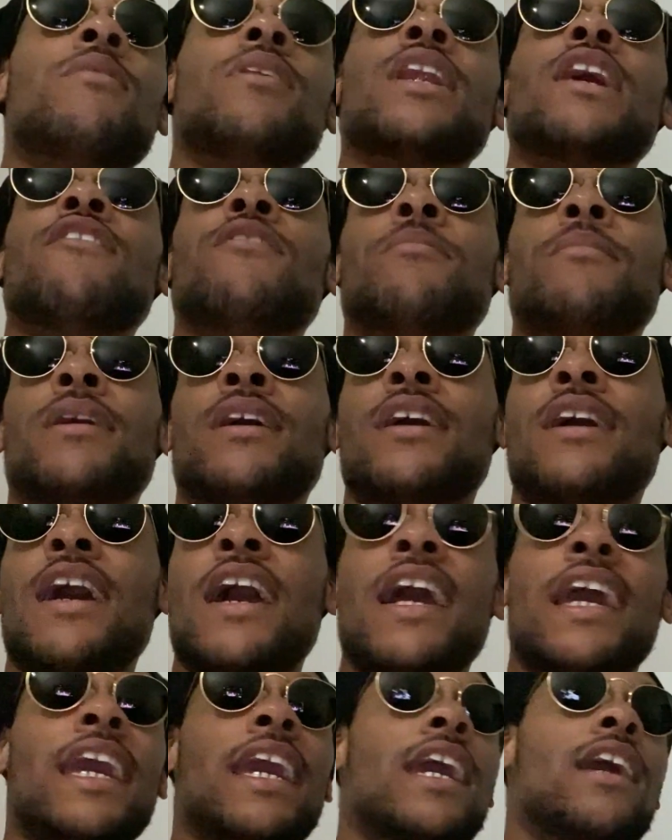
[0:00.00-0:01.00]
whatever, man,
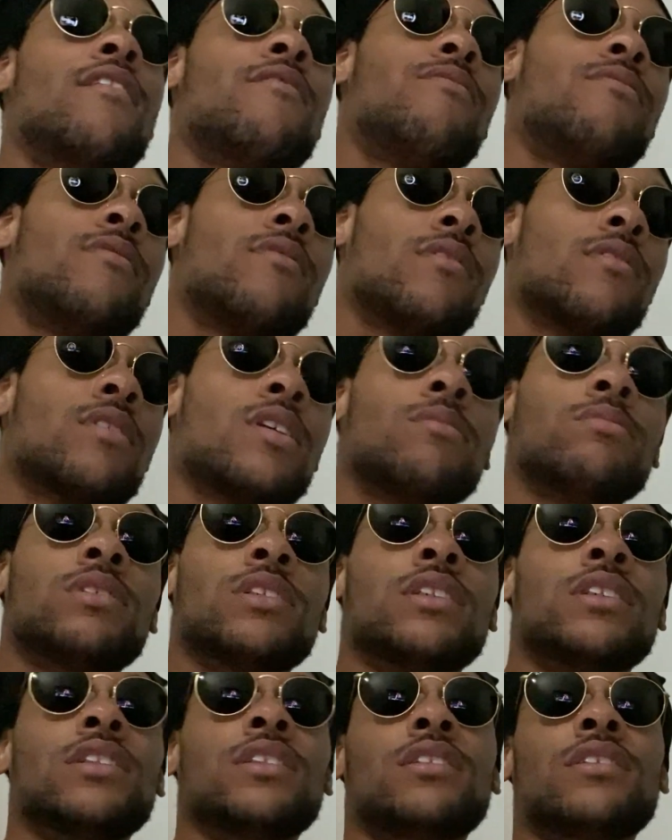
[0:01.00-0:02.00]
I can't, you know what I'm
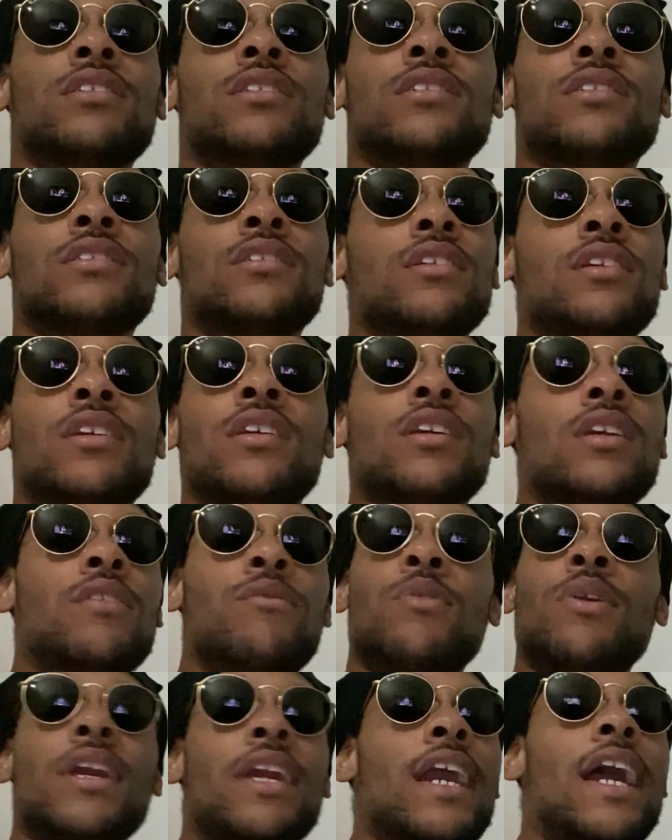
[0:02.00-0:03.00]
saying? If
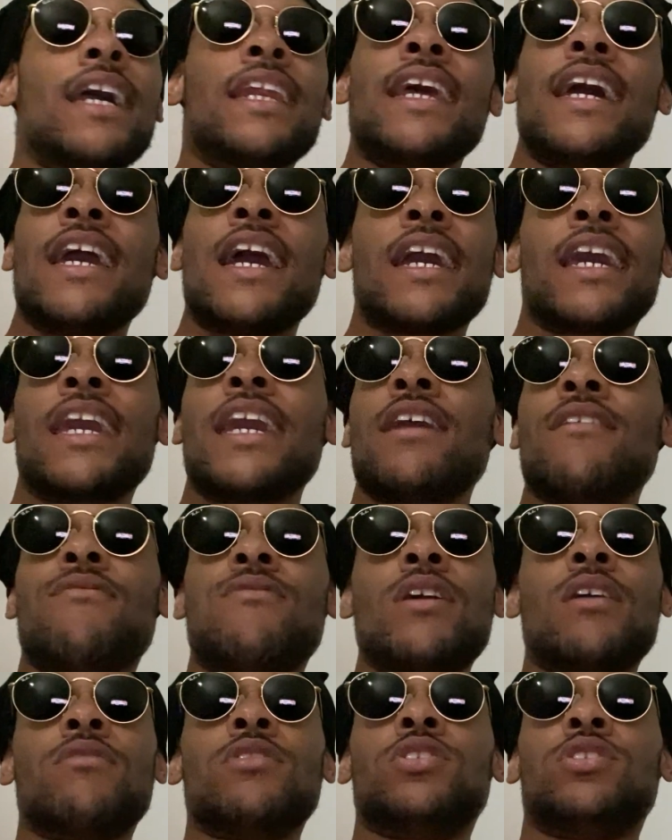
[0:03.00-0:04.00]
you ain't got that, I can't
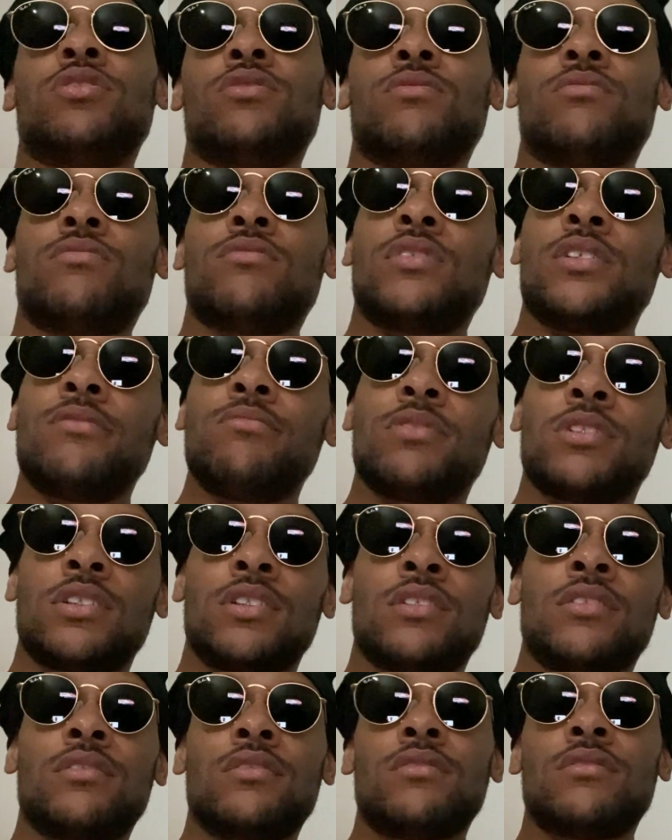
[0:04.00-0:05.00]
fuck with you. You know
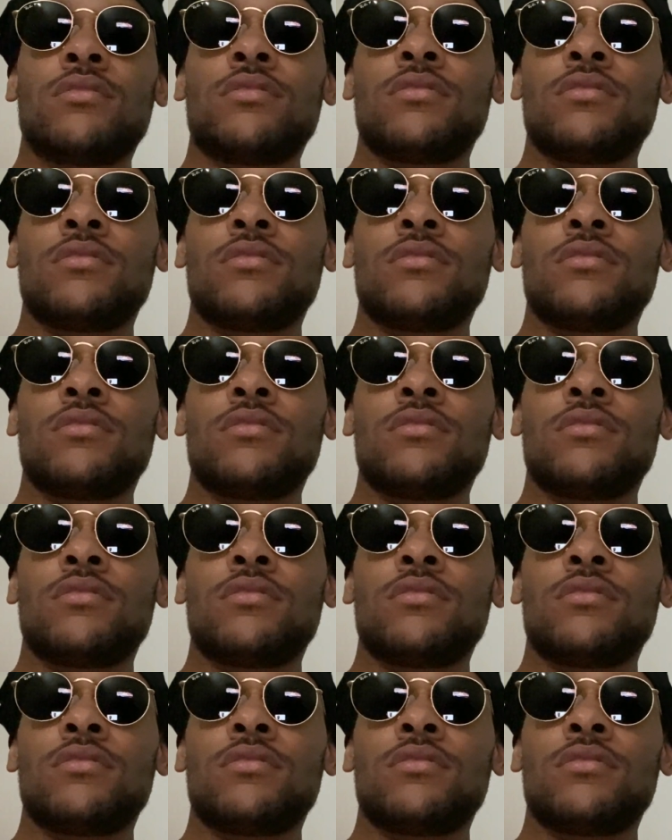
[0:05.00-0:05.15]
what